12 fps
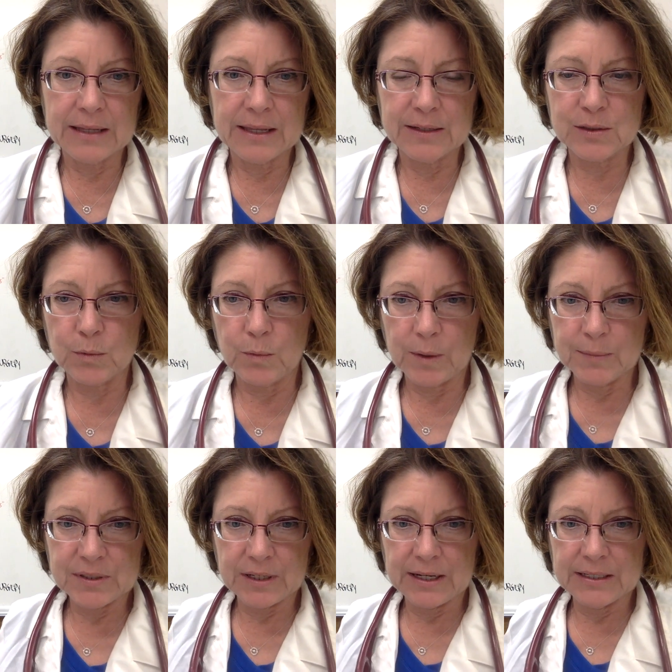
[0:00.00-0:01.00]
that is a
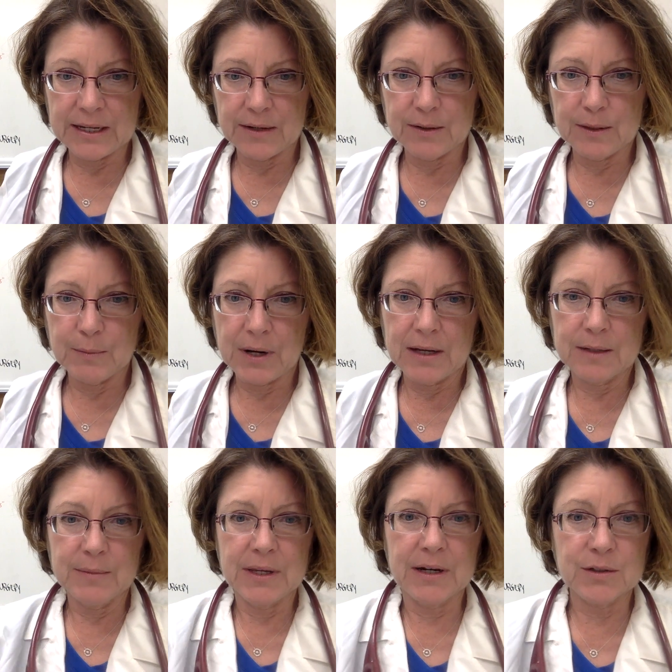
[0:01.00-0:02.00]
website down at the
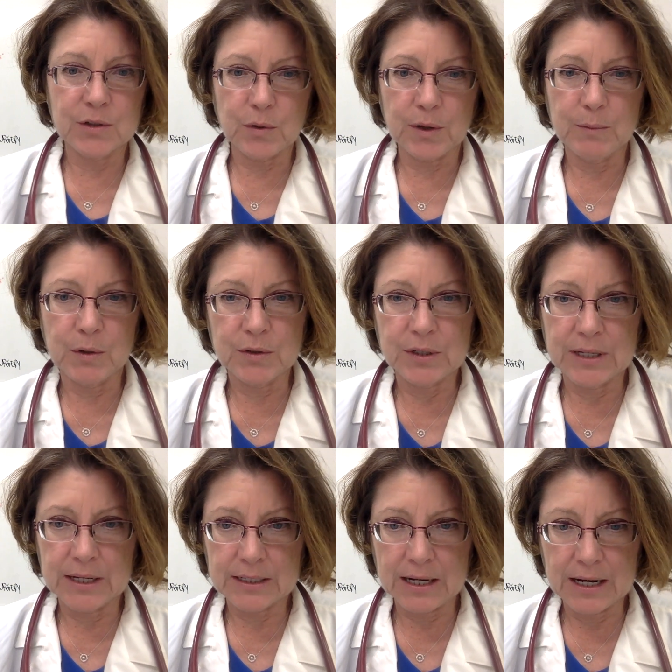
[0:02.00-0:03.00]
bottom there,
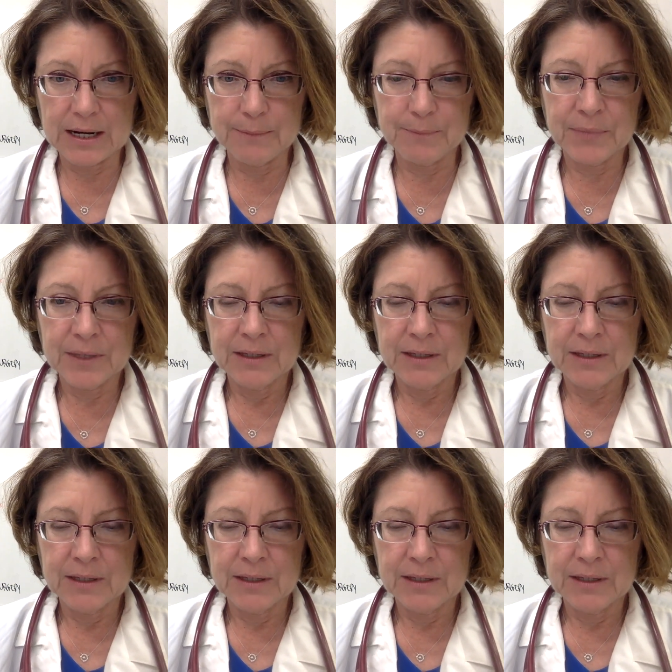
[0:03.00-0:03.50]
joinmochi.com.